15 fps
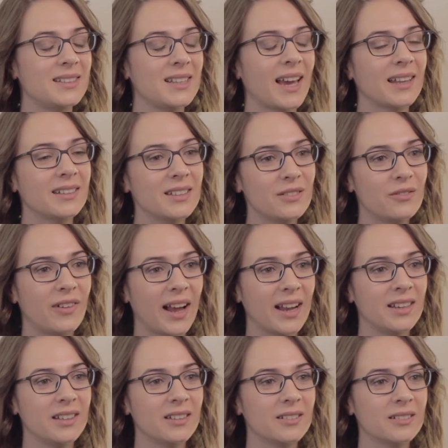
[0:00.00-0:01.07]
The added
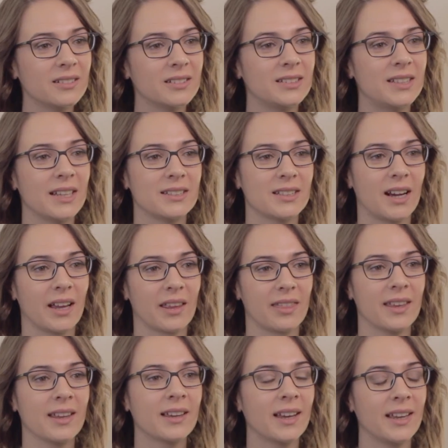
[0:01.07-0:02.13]
value that I
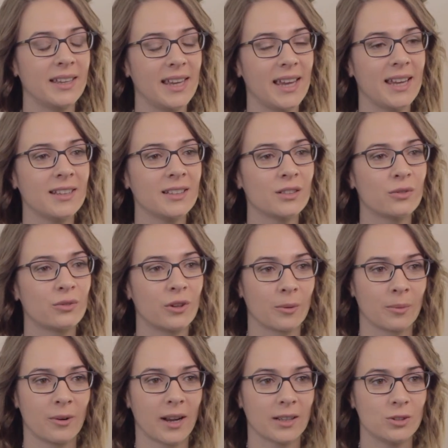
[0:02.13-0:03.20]
think I gained
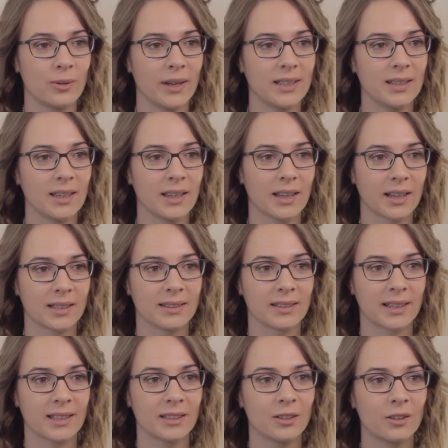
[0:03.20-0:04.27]
from graduating here in
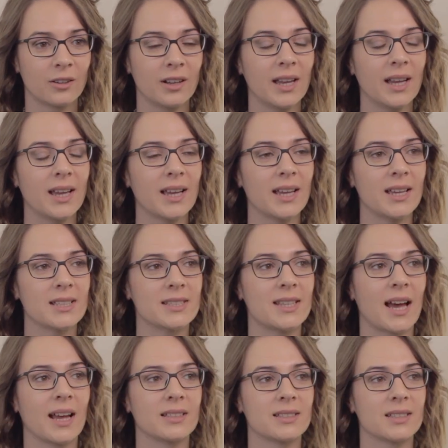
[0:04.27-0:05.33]
Trento
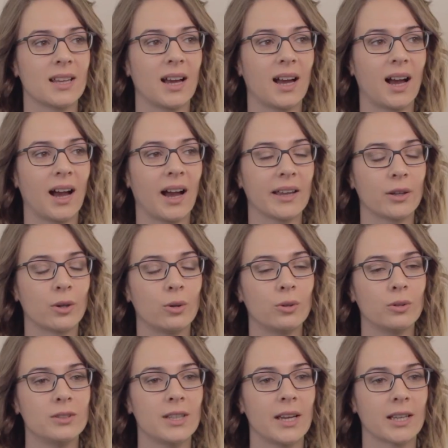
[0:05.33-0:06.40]
is that I
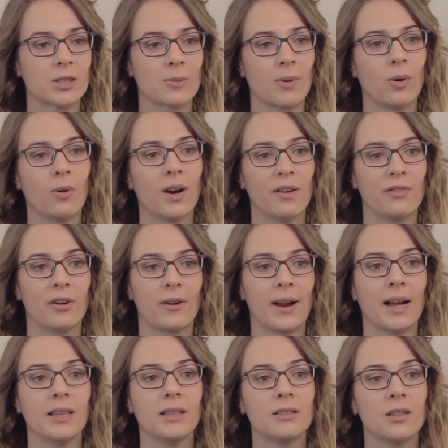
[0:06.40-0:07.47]
could explore a
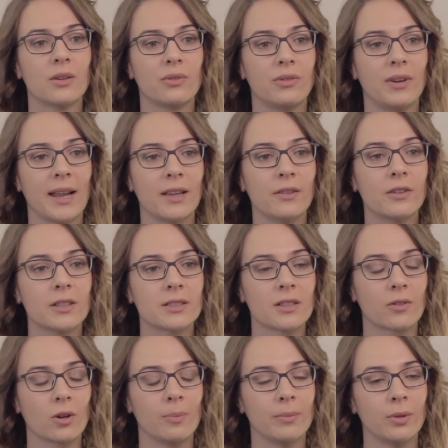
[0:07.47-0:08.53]
variety of
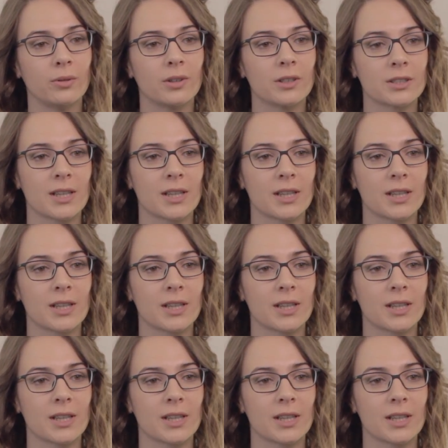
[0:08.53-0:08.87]
flavors of computer